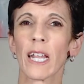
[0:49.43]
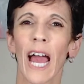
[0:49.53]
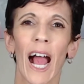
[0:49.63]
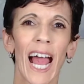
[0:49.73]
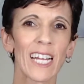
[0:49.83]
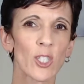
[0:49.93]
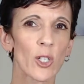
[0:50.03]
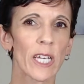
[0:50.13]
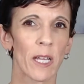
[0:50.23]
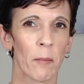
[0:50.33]
Now, as
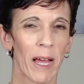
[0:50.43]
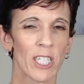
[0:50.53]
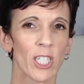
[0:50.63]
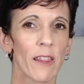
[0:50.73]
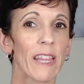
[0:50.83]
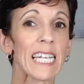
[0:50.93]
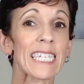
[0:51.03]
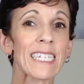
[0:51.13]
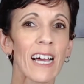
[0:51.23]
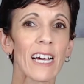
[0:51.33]
you can imagine,
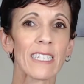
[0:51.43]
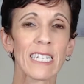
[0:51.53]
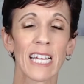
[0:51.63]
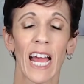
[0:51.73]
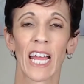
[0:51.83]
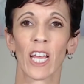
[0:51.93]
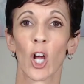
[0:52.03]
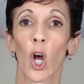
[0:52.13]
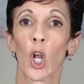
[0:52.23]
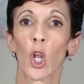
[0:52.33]
that does
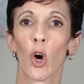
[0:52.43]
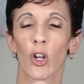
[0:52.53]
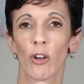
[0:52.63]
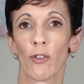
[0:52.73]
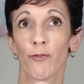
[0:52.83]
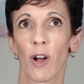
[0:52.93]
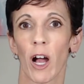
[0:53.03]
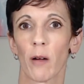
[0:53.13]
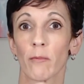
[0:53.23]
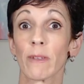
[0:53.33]
take a lot of
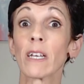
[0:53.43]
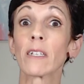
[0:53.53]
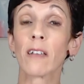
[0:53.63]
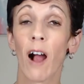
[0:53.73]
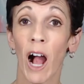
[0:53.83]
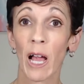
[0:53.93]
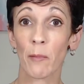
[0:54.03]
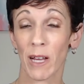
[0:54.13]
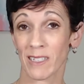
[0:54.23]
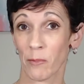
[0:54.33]

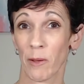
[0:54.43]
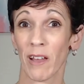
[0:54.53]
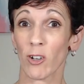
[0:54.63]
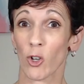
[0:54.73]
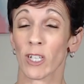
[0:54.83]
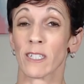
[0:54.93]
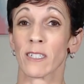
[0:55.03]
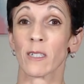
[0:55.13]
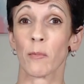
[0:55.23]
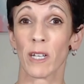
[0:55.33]
time as a parent, a lot of
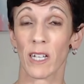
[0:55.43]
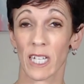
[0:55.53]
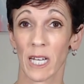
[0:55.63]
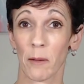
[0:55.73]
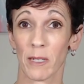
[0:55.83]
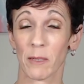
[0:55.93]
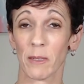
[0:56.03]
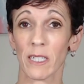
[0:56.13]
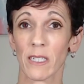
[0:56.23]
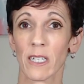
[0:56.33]
discipline and a
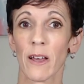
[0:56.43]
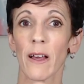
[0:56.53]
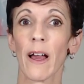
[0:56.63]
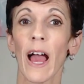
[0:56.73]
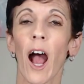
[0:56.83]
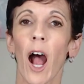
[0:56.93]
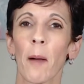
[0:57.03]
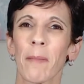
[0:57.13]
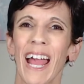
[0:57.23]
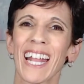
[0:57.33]
commitment.
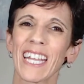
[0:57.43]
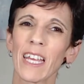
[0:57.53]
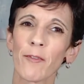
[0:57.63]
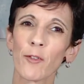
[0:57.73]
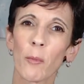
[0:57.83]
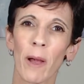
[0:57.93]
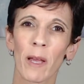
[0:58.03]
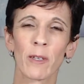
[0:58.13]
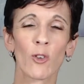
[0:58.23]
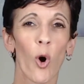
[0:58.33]
And if your
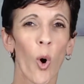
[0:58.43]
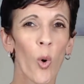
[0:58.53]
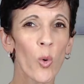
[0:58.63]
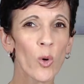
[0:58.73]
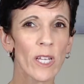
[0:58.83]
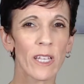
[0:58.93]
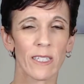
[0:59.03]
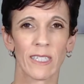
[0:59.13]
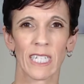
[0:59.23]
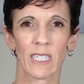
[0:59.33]
baby's older
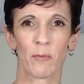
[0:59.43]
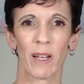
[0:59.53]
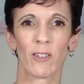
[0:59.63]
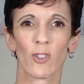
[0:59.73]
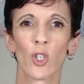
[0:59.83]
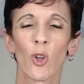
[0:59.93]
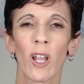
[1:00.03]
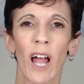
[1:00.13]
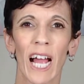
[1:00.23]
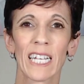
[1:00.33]
than 6 months,
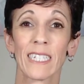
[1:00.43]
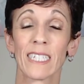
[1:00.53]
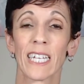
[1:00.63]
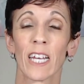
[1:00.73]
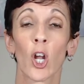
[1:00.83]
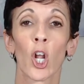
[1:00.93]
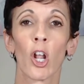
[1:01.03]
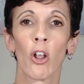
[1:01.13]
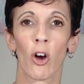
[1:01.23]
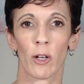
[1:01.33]
you're likely to get a
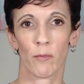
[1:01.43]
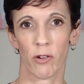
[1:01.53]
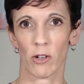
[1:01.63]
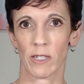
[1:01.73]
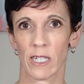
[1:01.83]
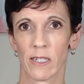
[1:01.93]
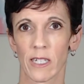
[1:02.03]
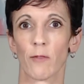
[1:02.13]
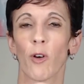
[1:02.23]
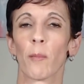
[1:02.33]
lot of
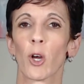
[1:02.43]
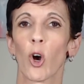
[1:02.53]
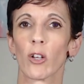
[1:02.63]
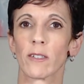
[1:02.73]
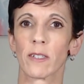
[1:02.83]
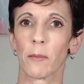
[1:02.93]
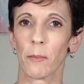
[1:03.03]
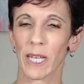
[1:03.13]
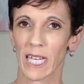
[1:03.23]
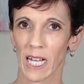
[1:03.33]
protesting from the
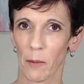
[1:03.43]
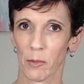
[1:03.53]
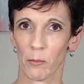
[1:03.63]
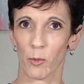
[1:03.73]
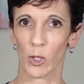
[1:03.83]
constant picking up and